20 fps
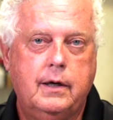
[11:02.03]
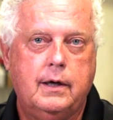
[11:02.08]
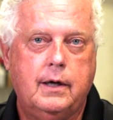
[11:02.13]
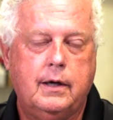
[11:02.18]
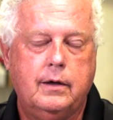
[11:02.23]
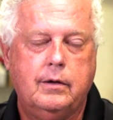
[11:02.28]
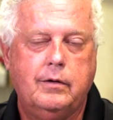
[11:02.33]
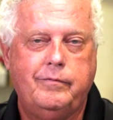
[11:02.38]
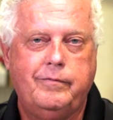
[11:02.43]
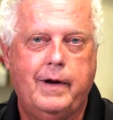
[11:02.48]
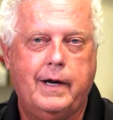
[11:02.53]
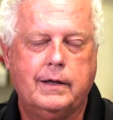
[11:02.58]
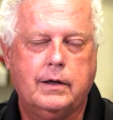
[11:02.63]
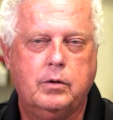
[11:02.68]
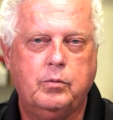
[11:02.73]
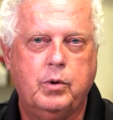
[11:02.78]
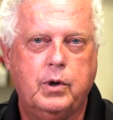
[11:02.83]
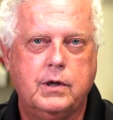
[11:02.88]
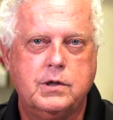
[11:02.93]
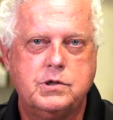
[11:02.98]
uh, the fact
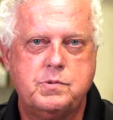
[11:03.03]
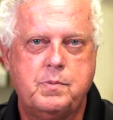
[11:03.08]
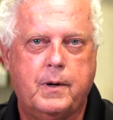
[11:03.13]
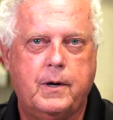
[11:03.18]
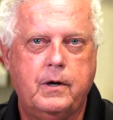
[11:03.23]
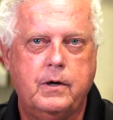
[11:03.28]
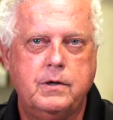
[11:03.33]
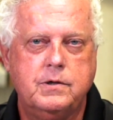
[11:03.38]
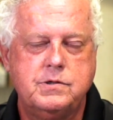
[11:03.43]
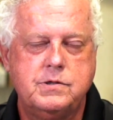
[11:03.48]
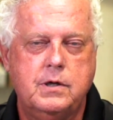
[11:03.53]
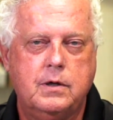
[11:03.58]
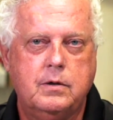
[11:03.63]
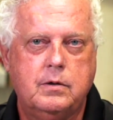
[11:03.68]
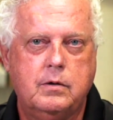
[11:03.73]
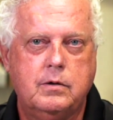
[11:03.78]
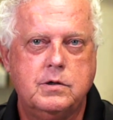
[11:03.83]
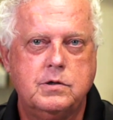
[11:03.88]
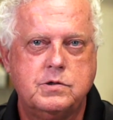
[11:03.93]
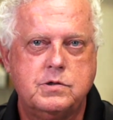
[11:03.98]
that we experienced it
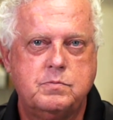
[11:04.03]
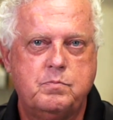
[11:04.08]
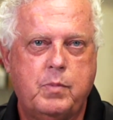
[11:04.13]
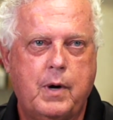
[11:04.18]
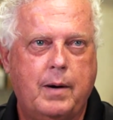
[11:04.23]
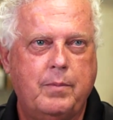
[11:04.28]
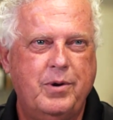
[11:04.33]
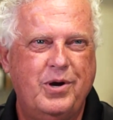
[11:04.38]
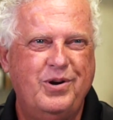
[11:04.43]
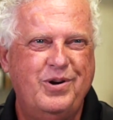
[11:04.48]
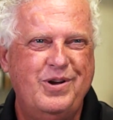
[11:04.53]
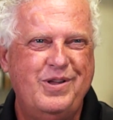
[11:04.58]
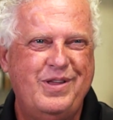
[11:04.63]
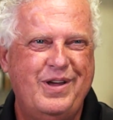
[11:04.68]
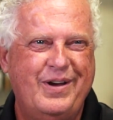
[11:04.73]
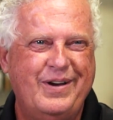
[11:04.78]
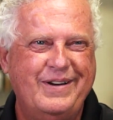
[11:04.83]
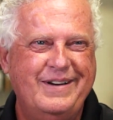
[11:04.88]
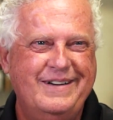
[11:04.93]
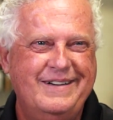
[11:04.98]
was probably a good
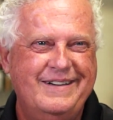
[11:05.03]
thing.